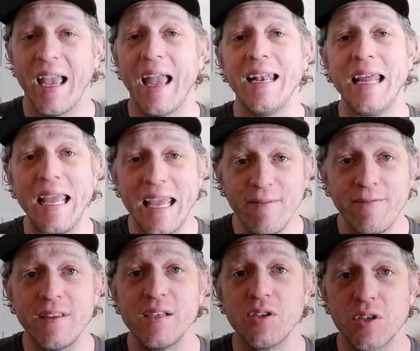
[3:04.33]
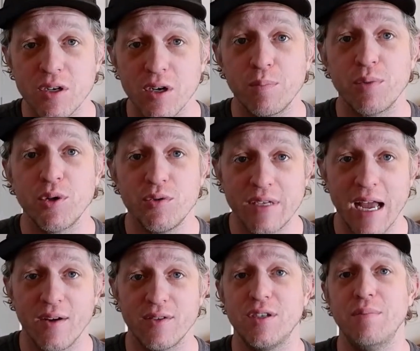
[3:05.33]
And if this girl proves
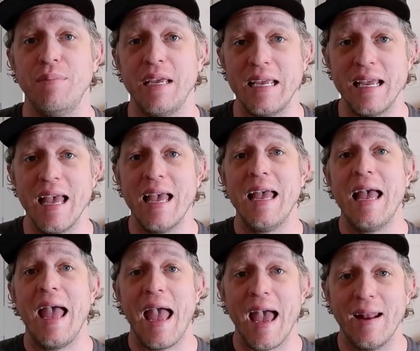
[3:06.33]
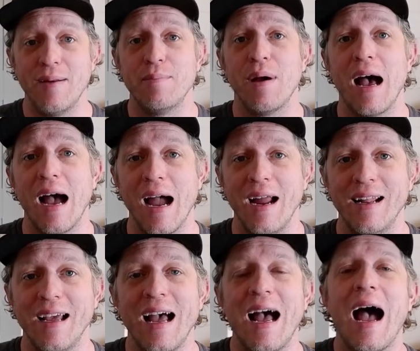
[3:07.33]
out to be het pied,
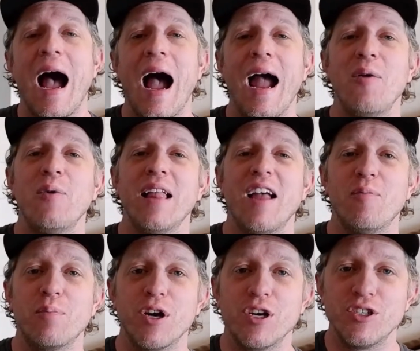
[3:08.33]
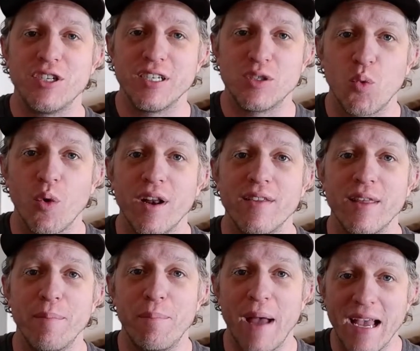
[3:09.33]
I will have purchased one of
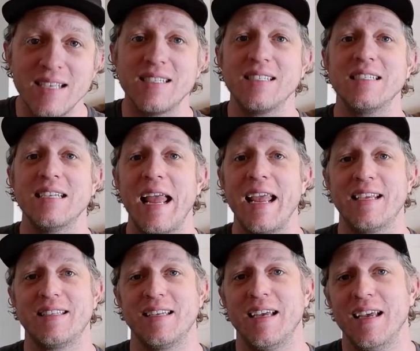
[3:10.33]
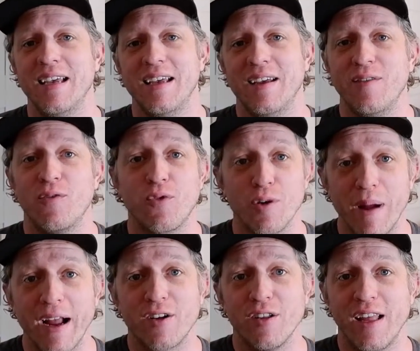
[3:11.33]
the best snakes for
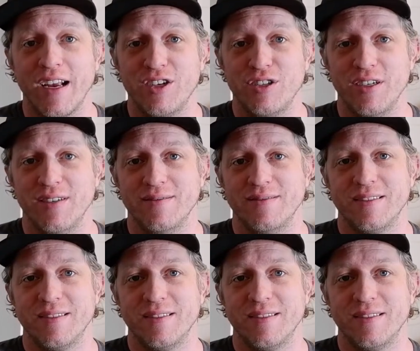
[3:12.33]
my collection.